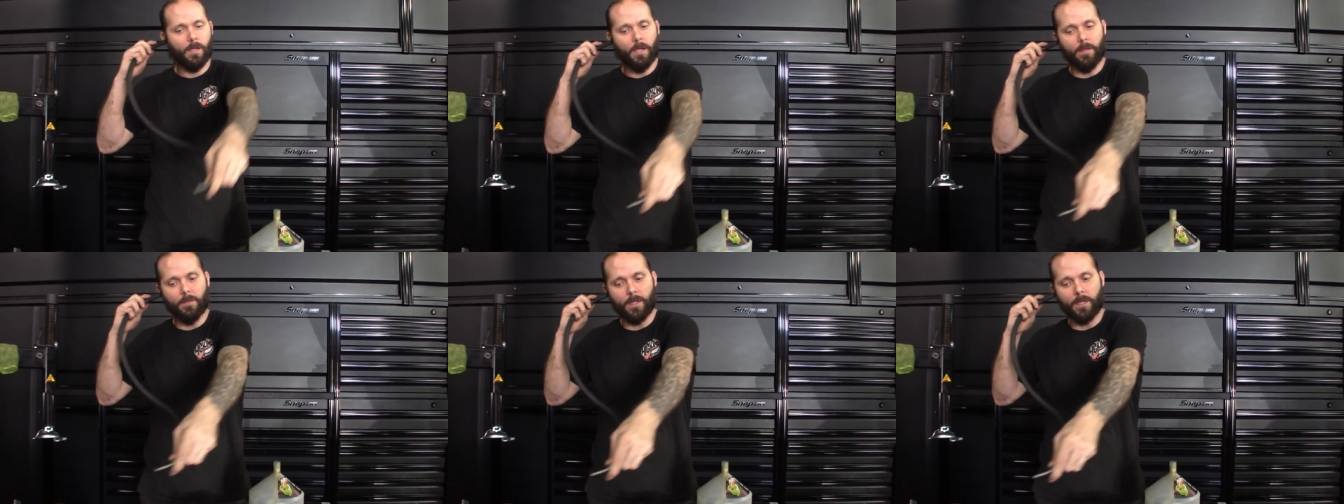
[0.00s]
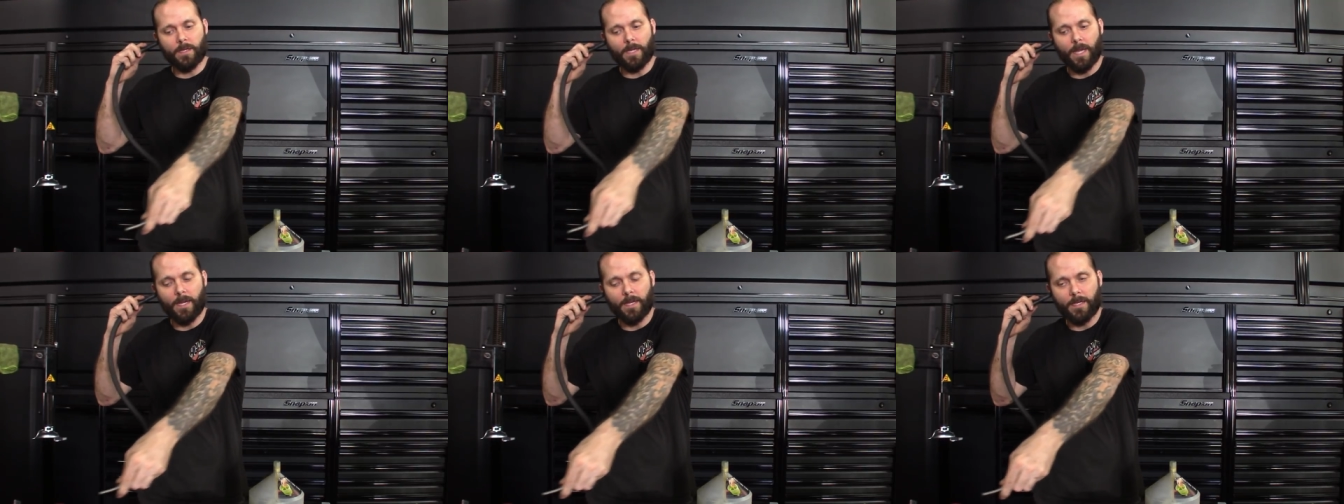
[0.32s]
and then
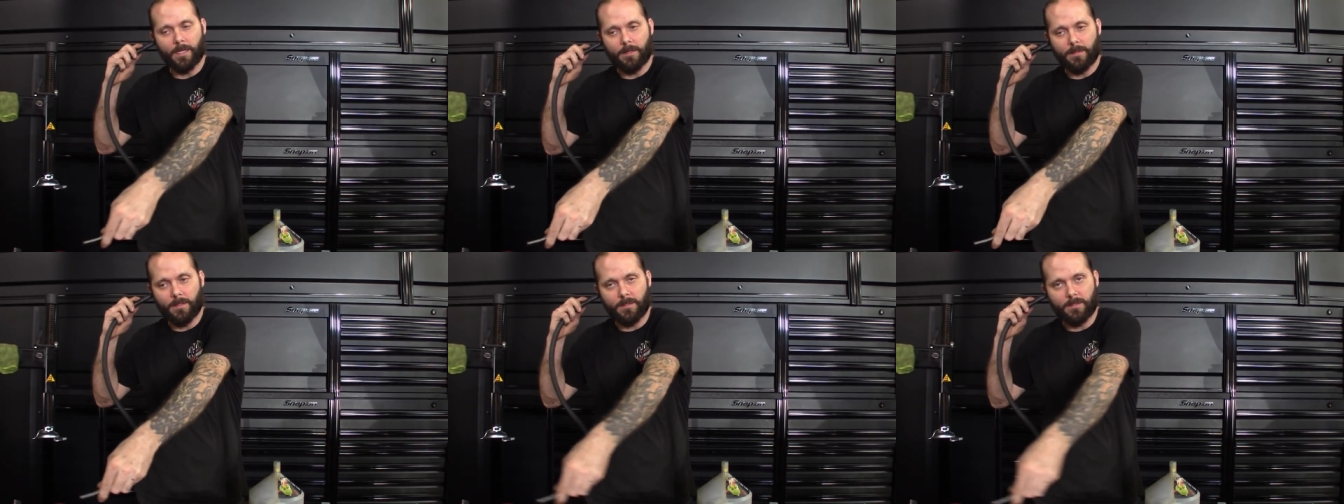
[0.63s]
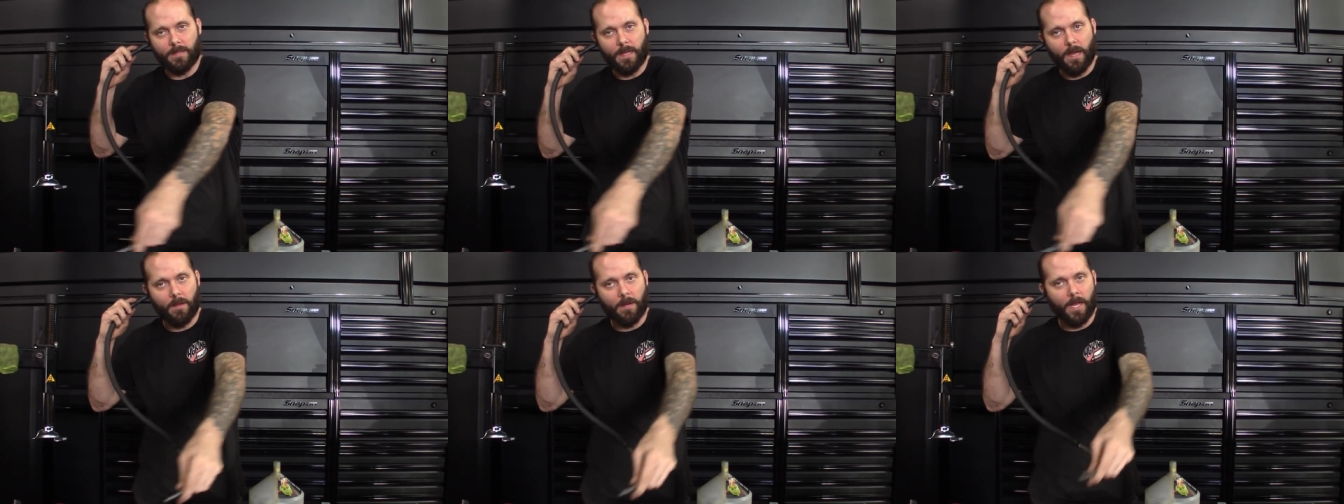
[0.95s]
kind of get this
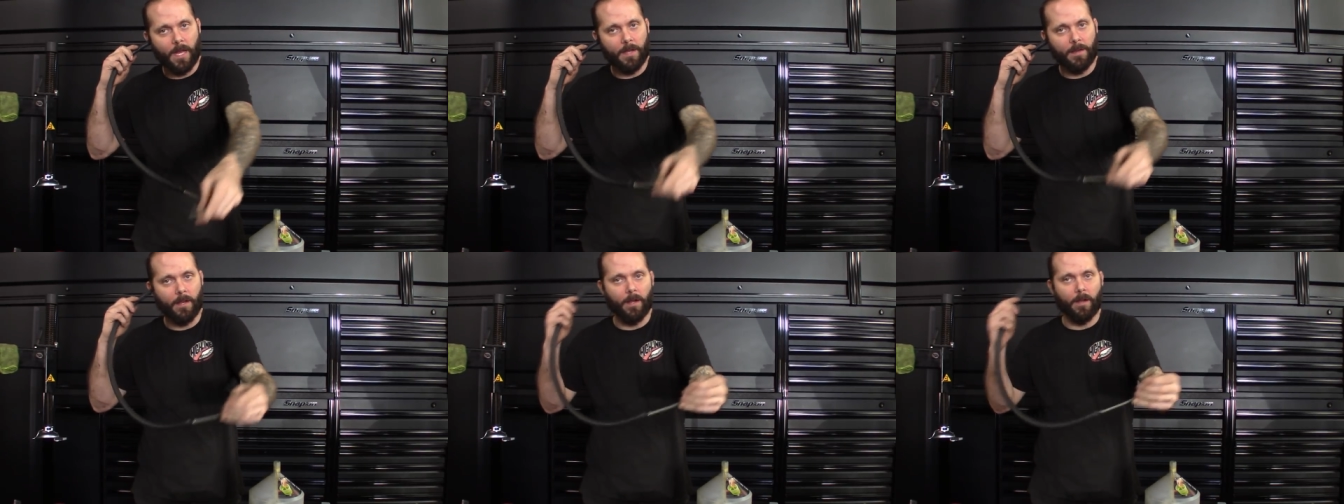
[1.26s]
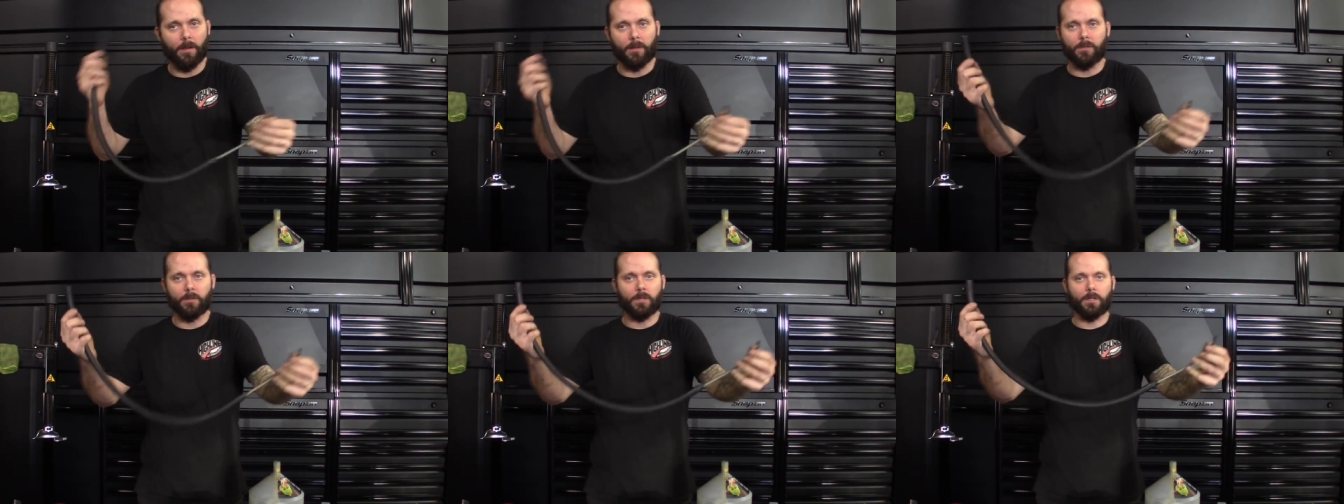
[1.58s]
down on there,
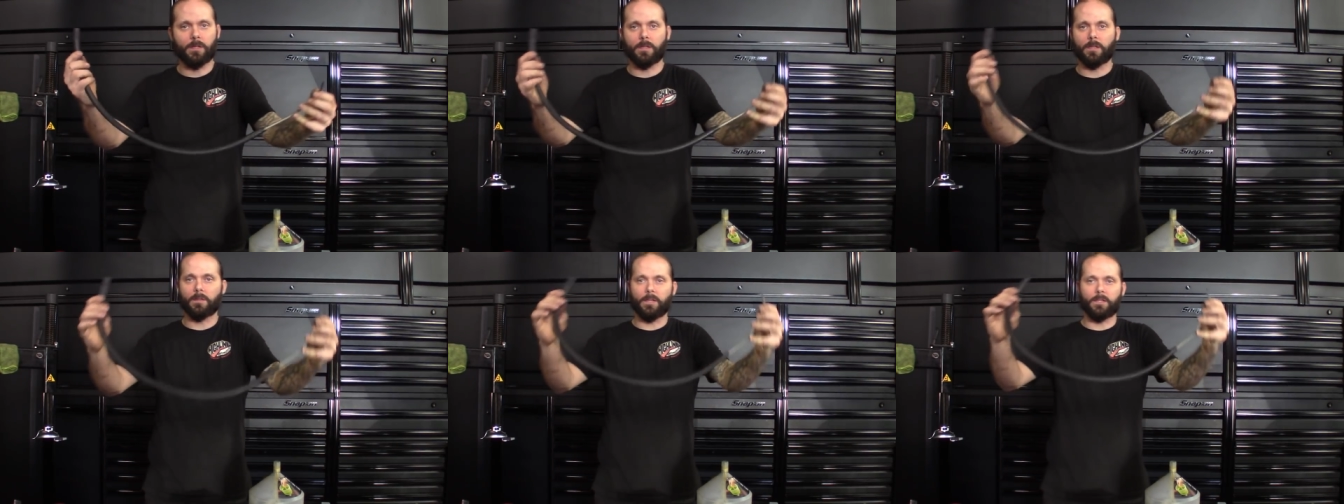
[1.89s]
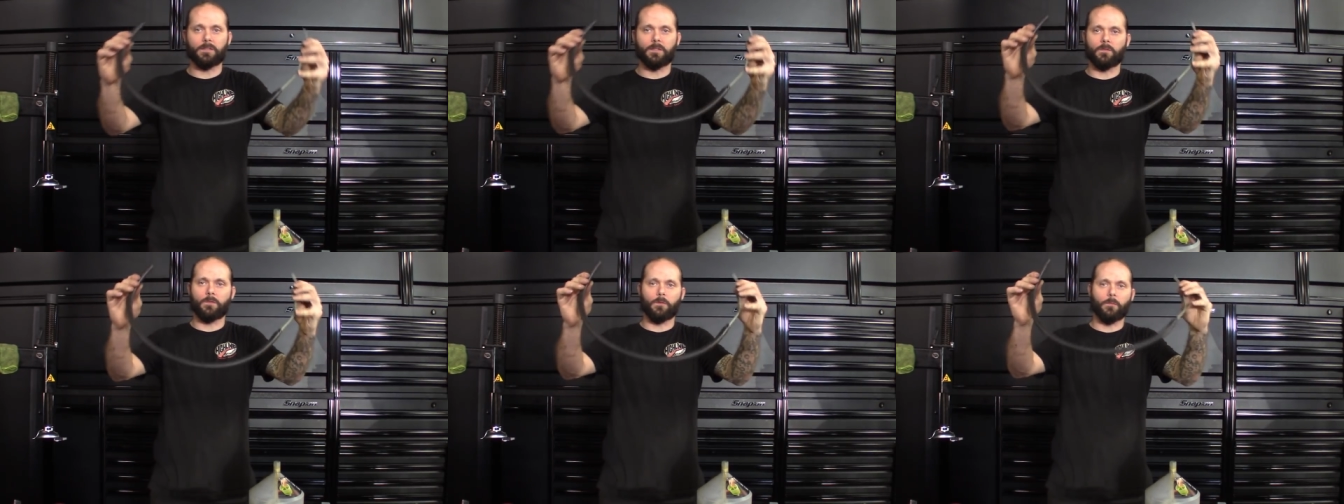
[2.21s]
and you could
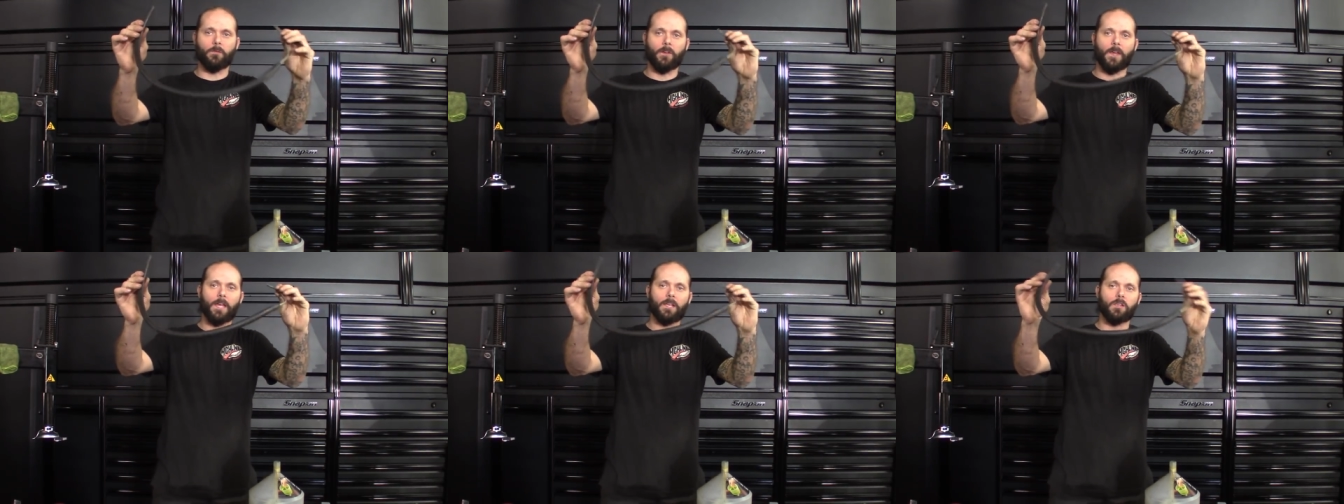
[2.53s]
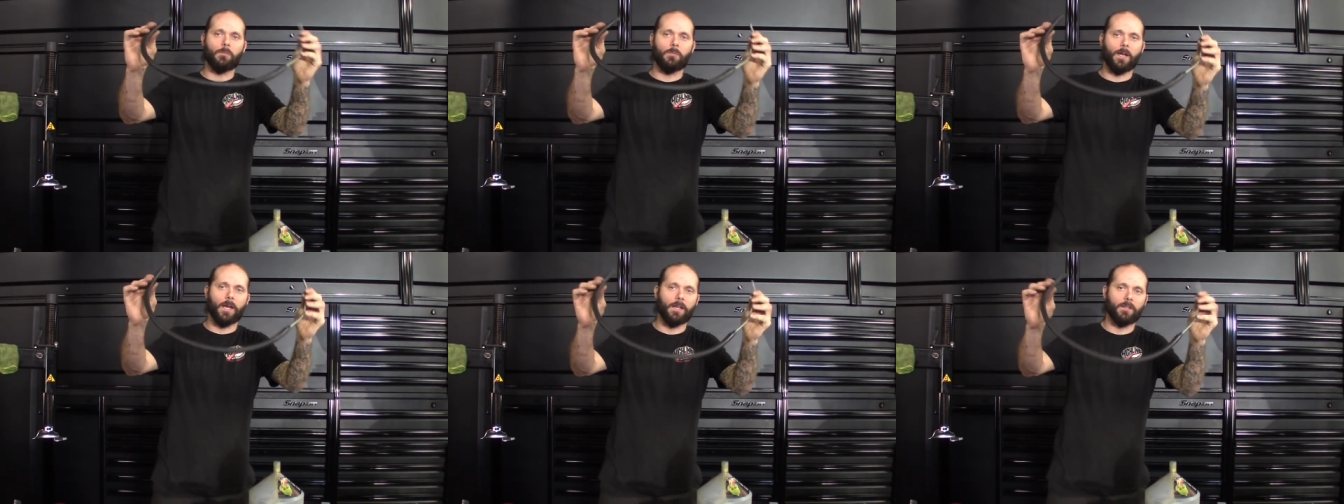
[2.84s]
listen for
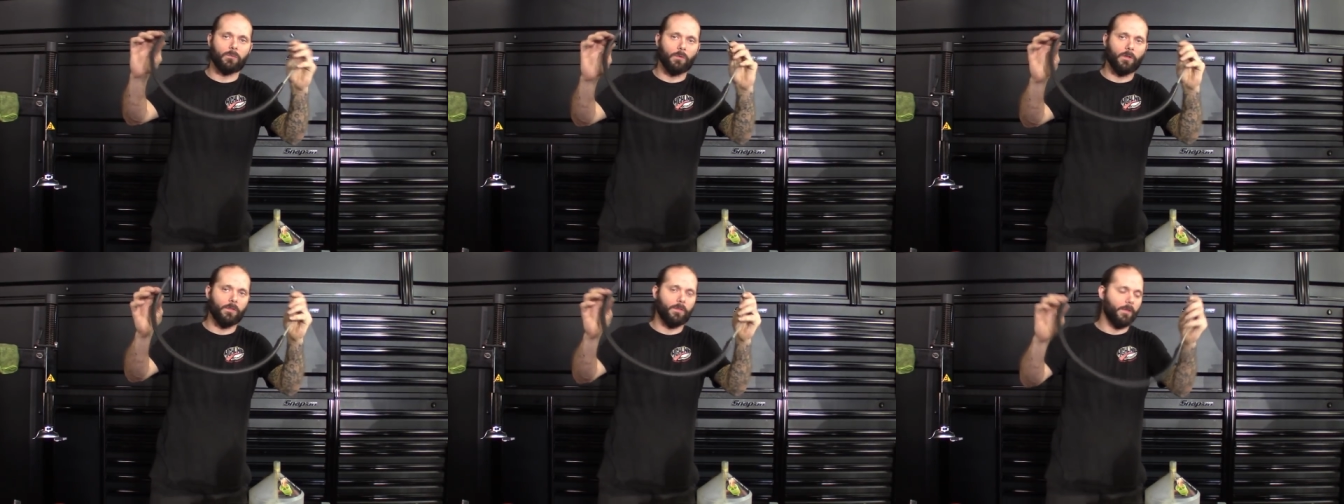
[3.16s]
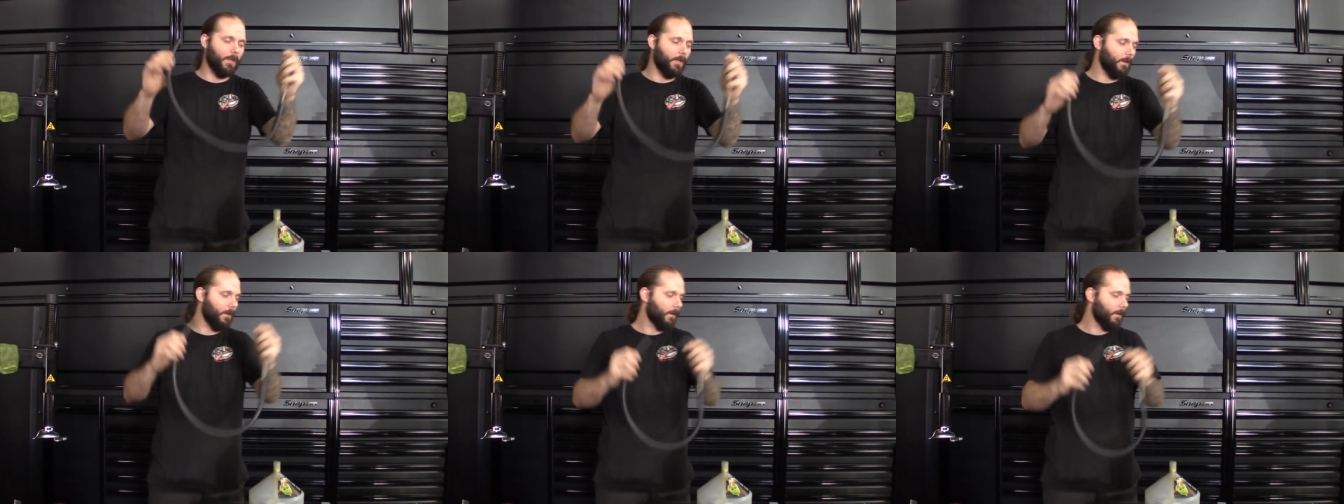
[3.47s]
vacuum lines with
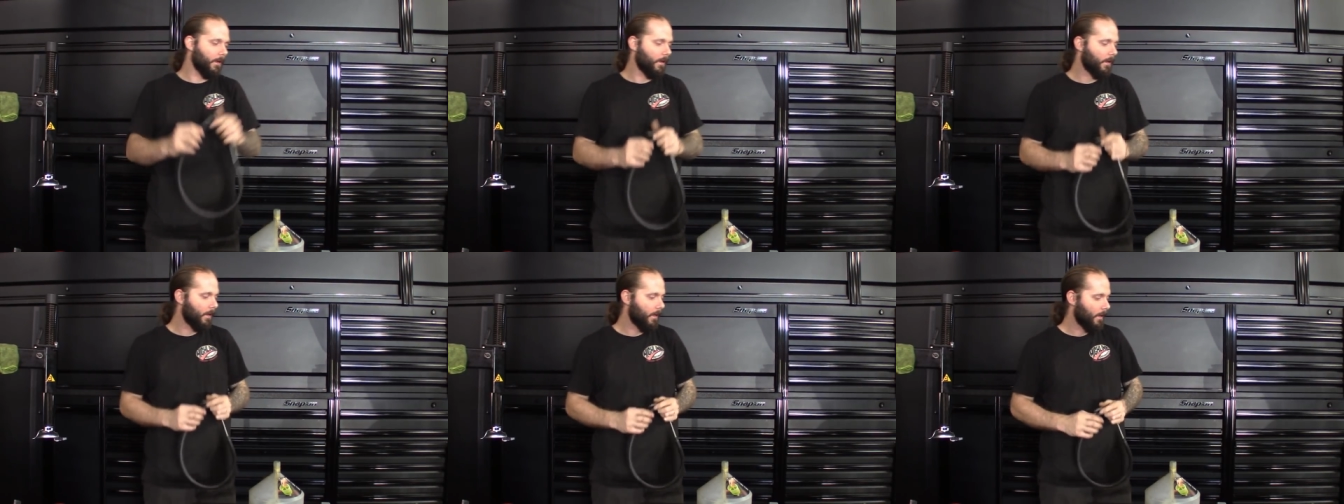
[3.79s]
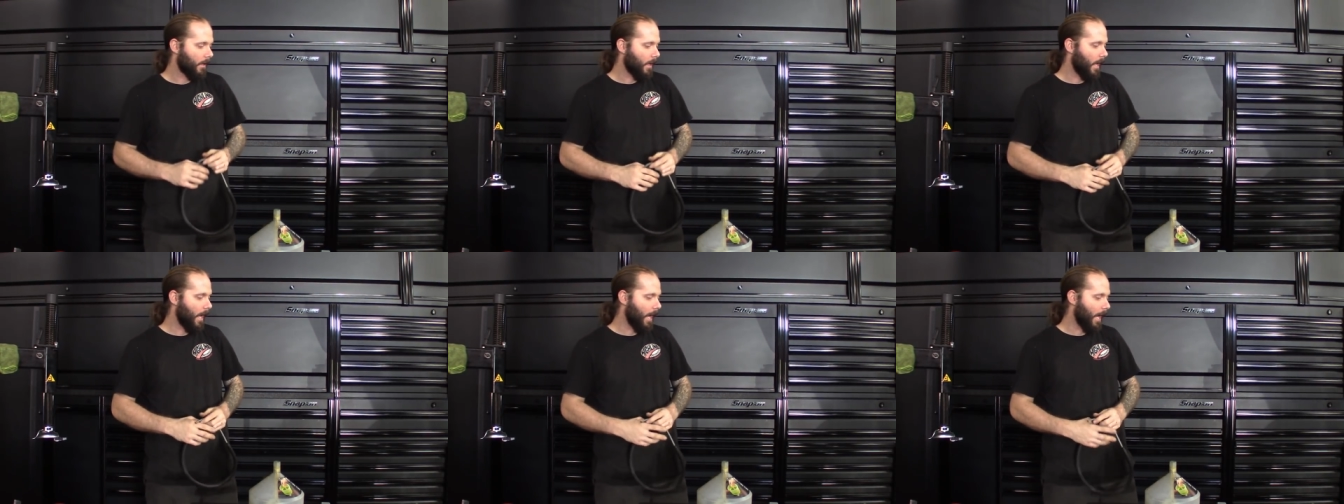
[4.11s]
it.
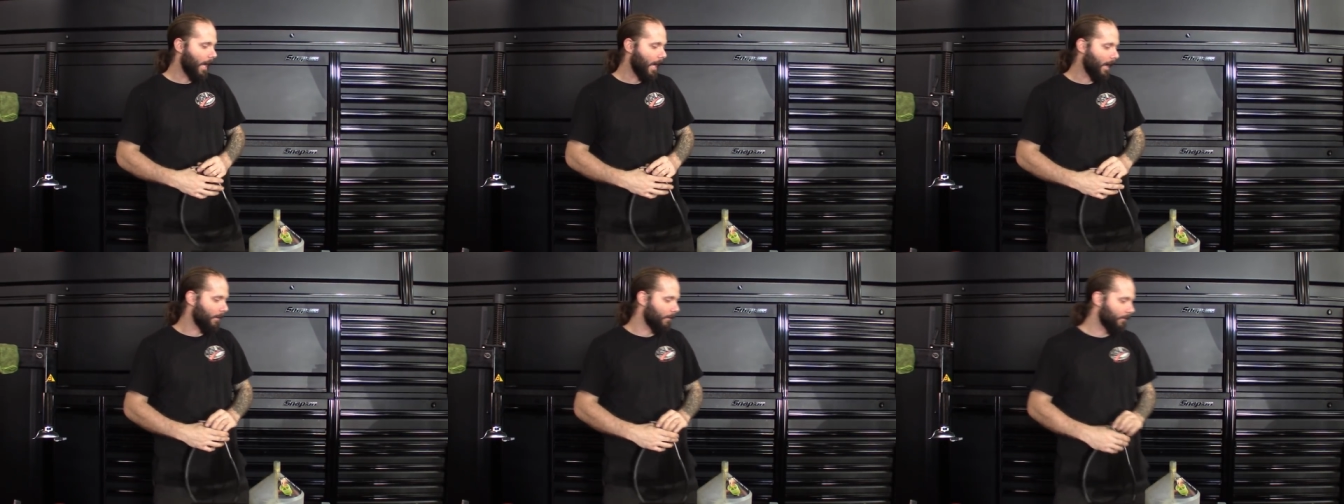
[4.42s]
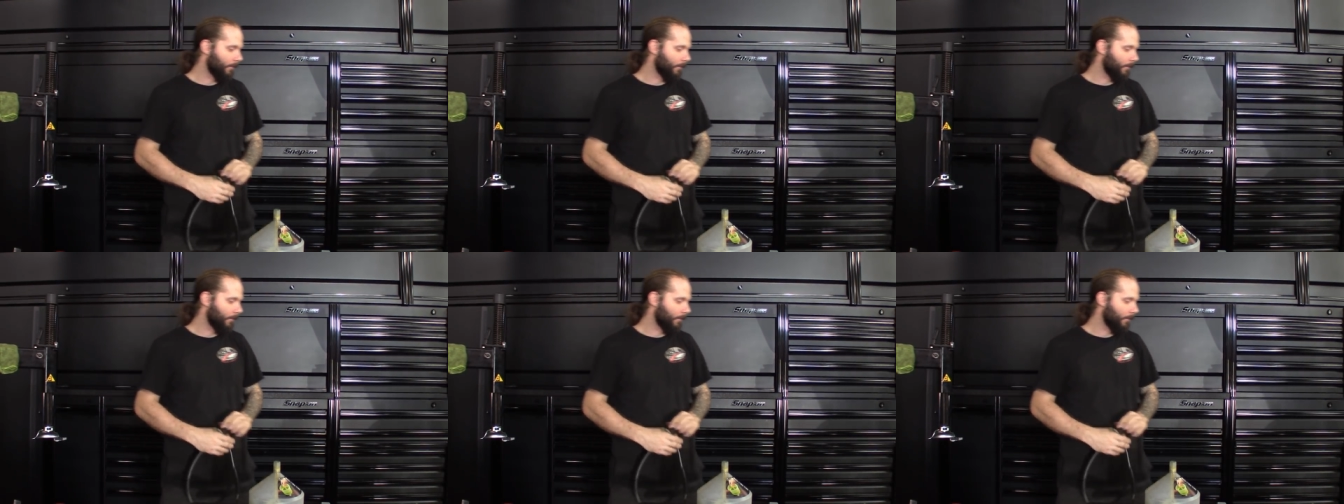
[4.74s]
Um,